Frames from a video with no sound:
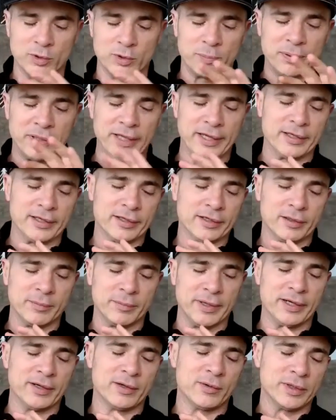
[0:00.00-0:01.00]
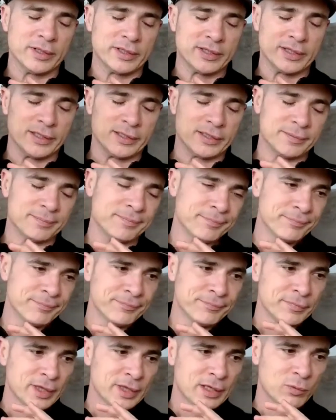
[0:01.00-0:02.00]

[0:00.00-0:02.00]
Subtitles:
we'll play a little bit with the